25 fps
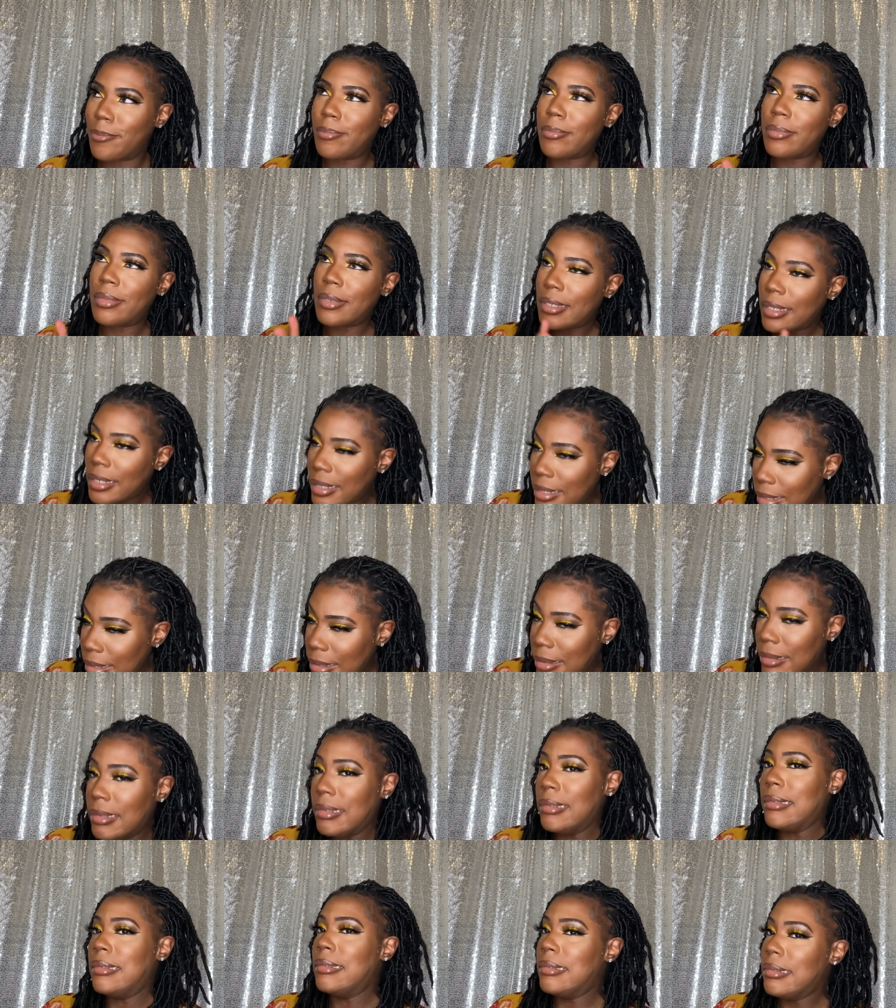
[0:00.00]

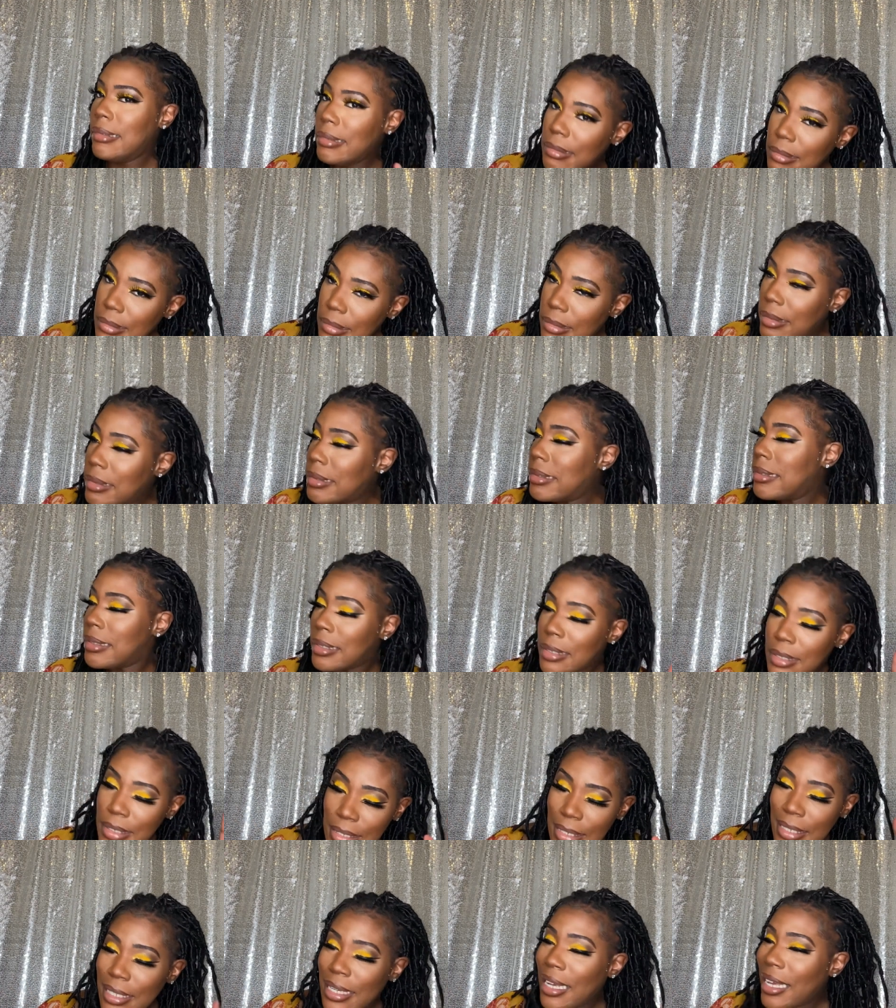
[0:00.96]
but
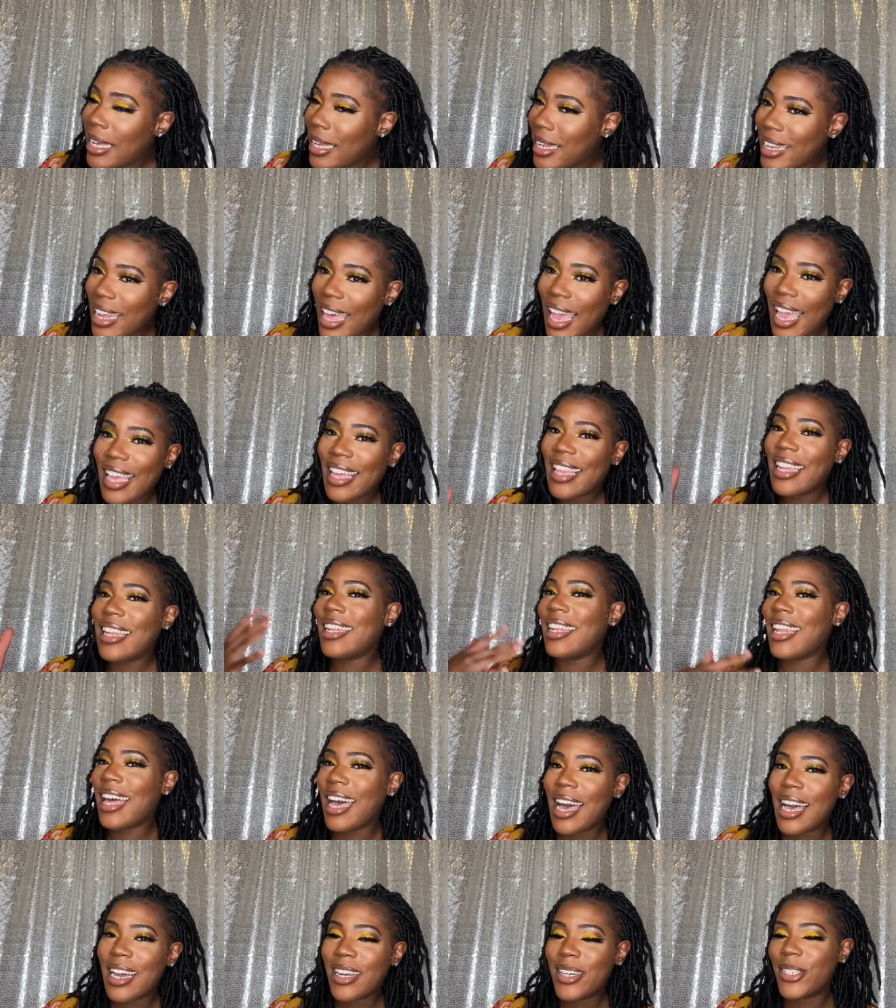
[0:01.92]
like
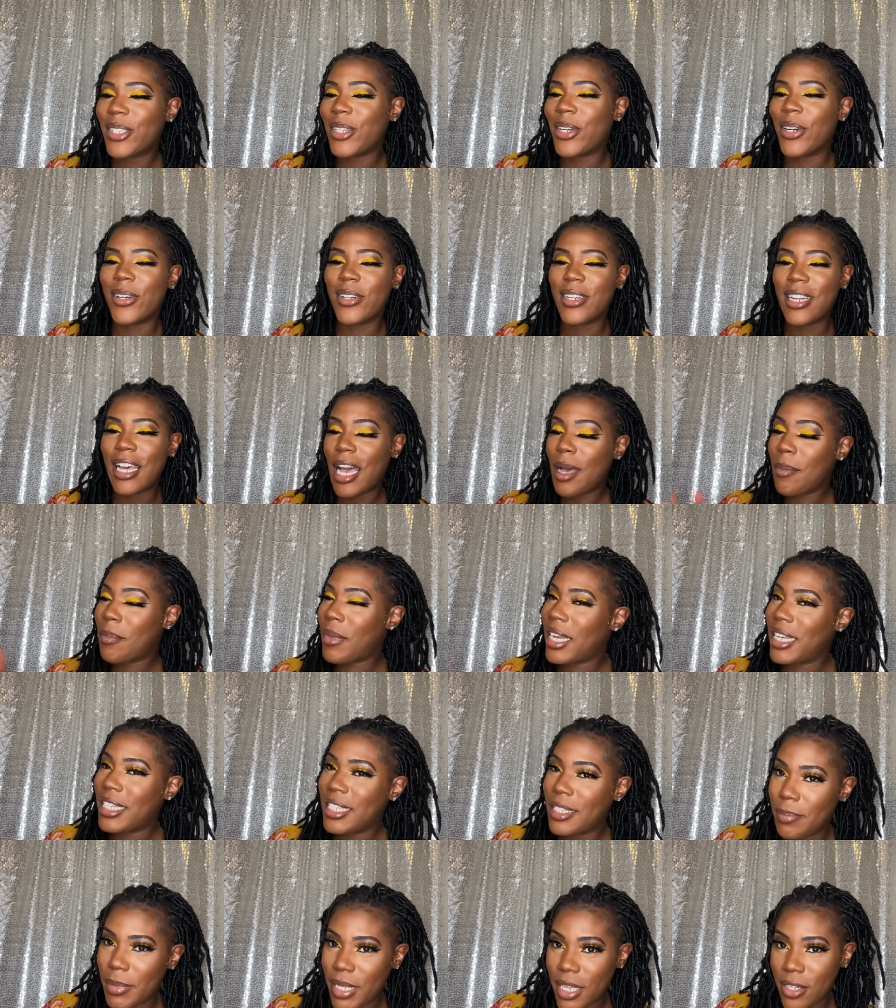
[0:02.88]
locks are not my
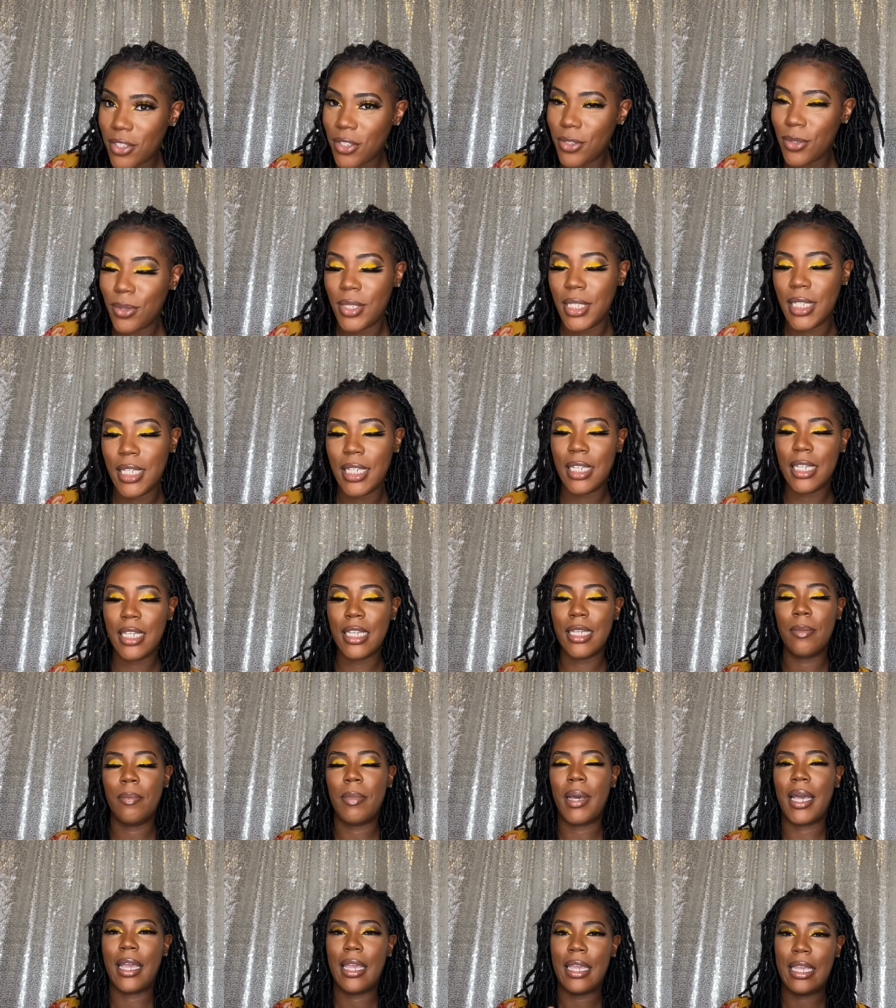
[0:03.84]
specialty
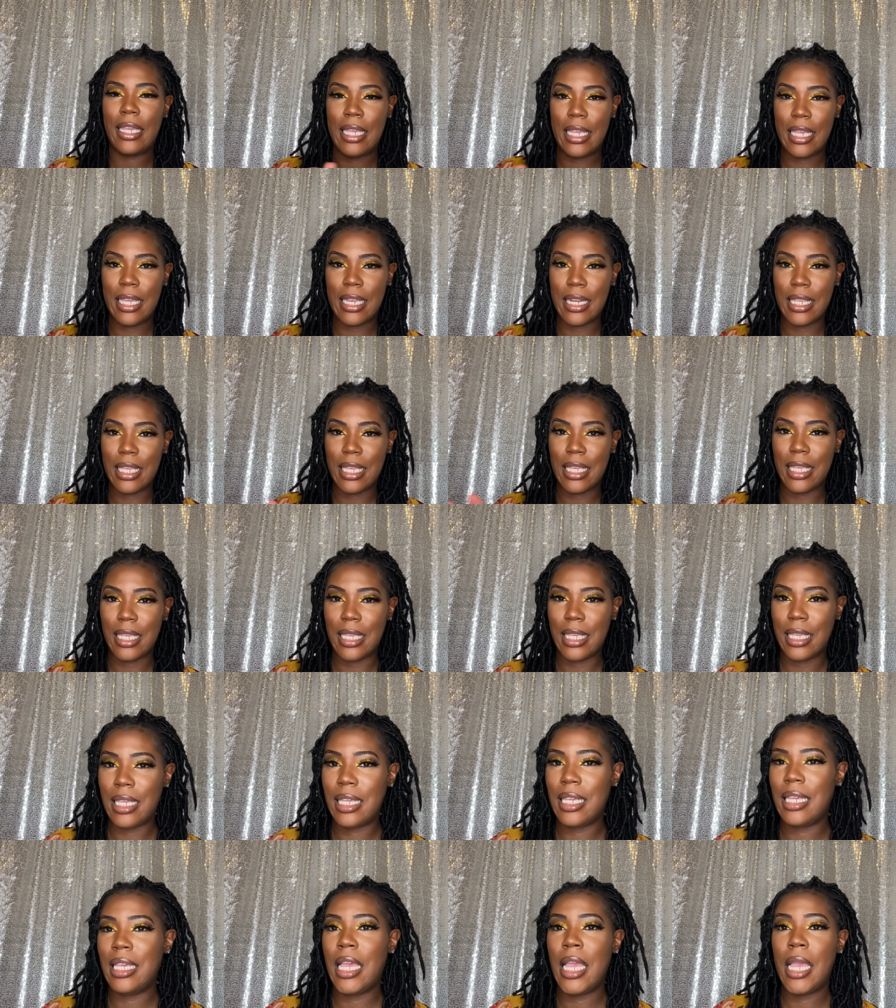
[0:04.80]
by any
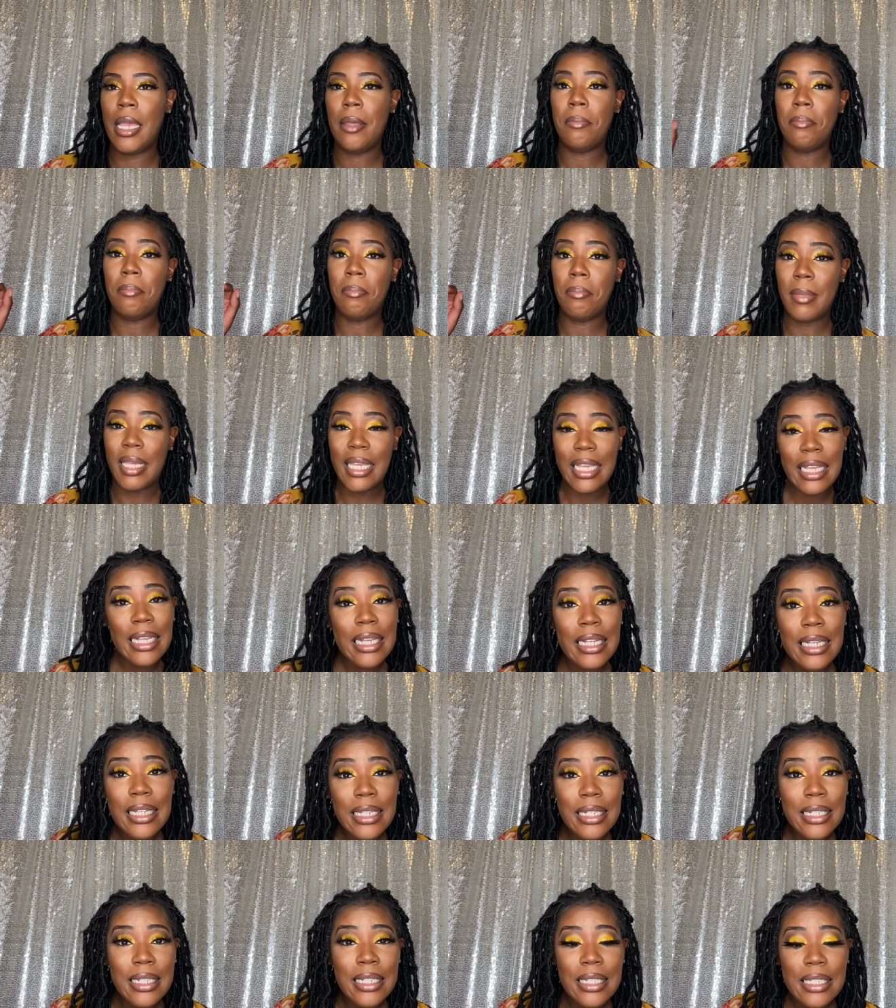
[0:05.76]

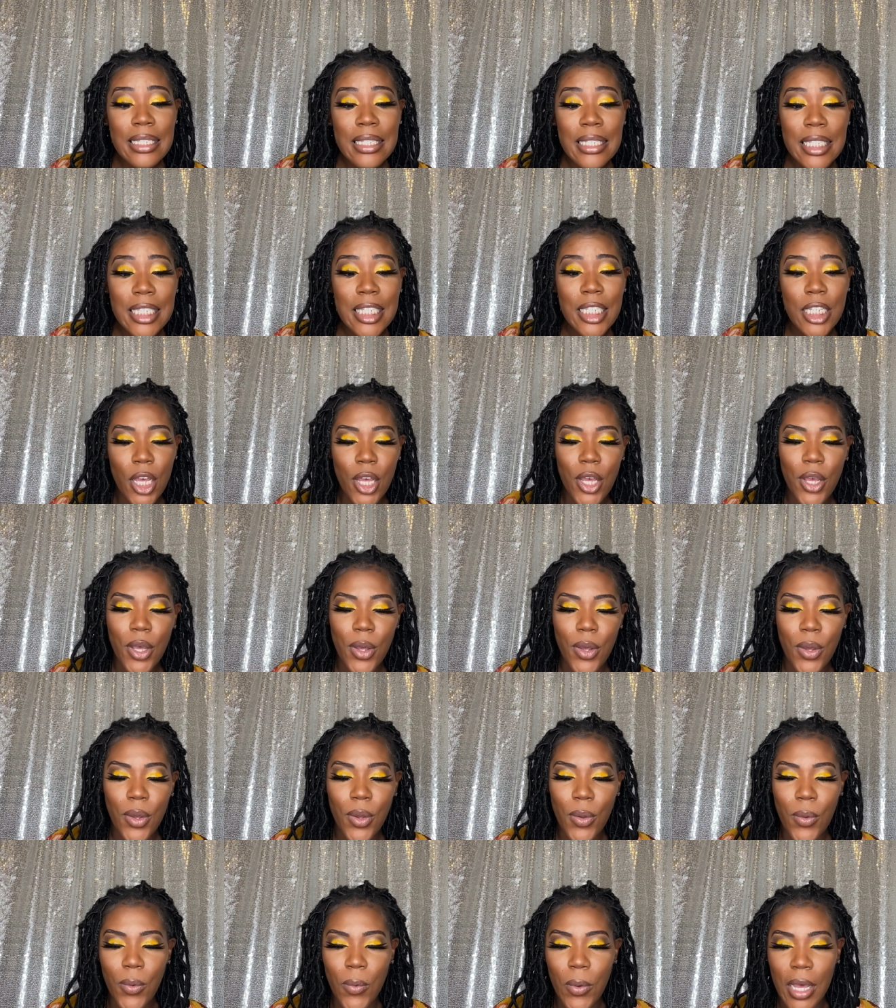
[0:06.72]
means.
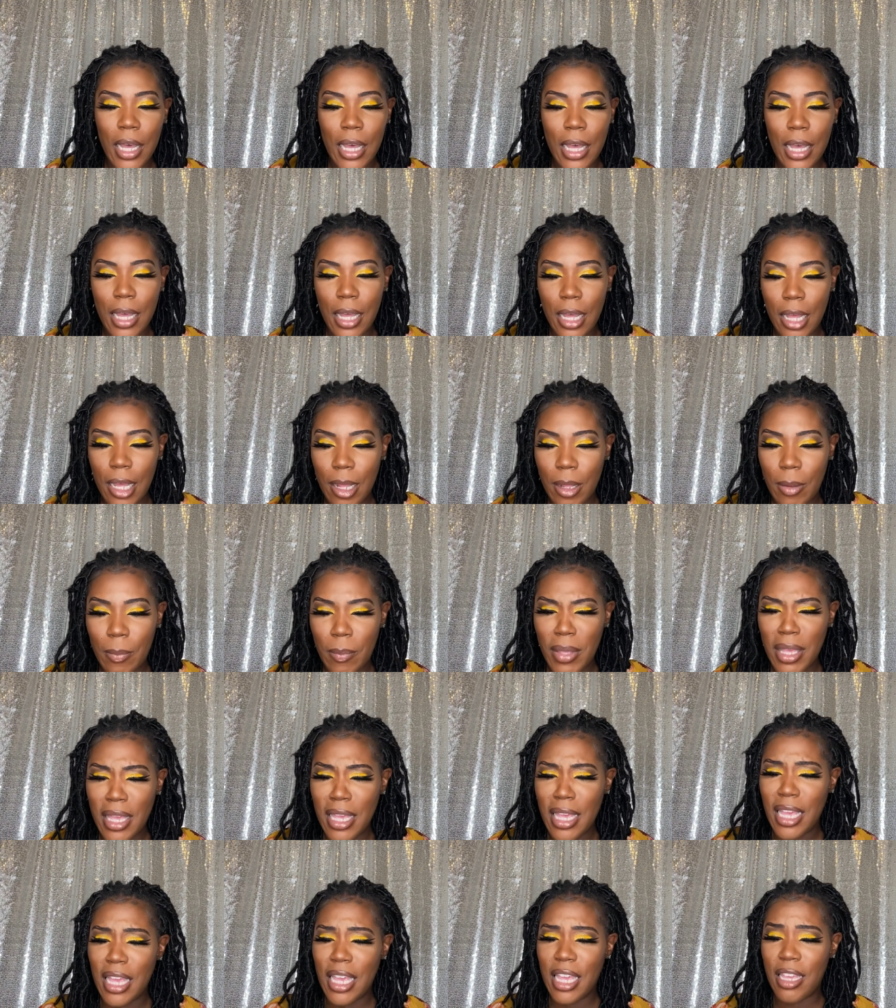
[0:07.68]
So
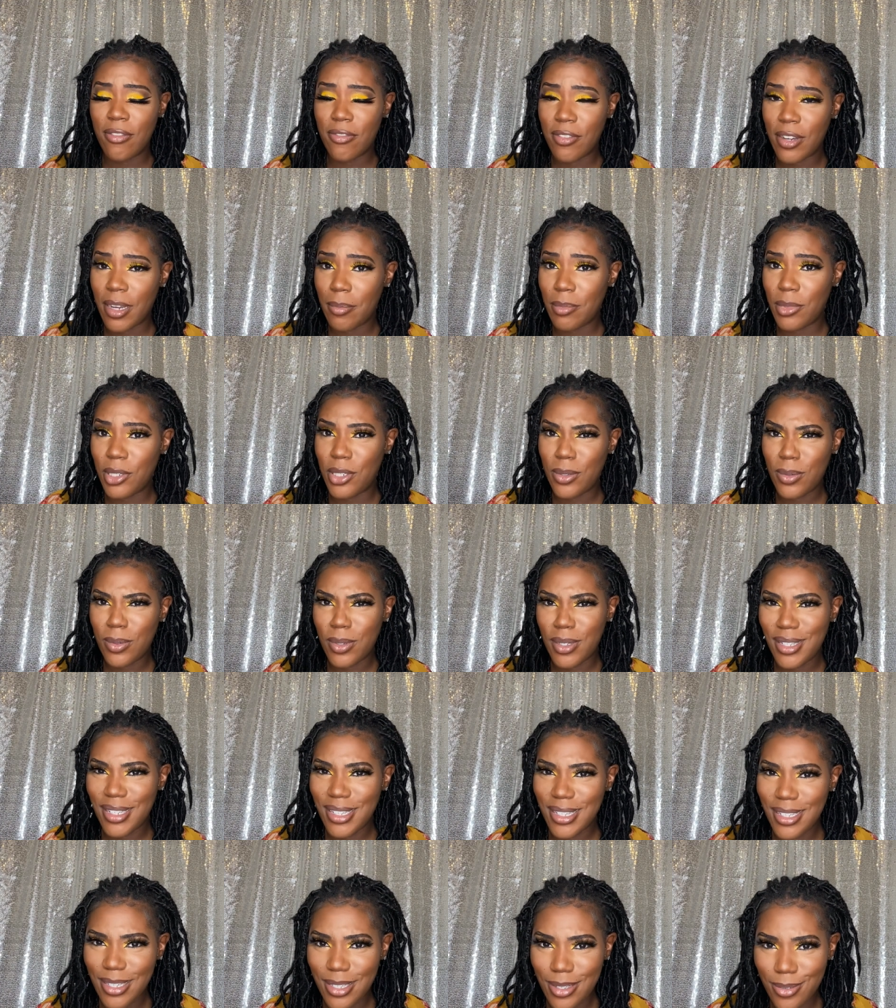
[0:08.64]
if I'm doing
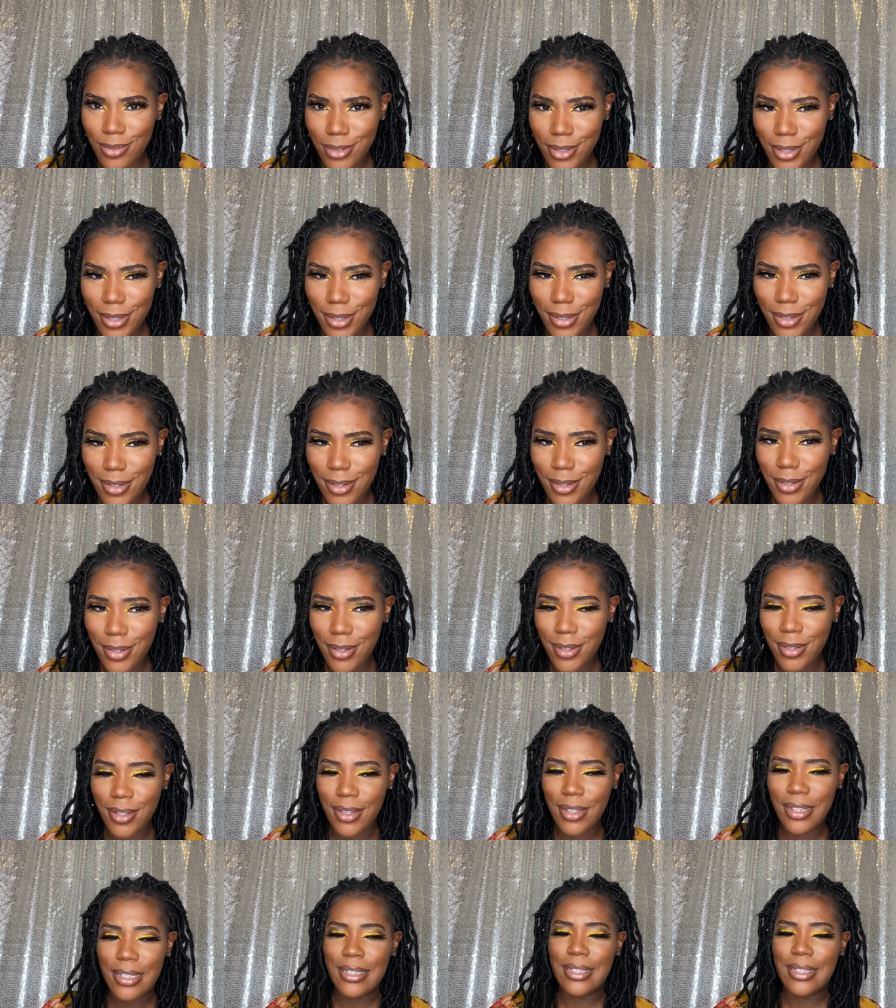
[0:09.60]
this wrong,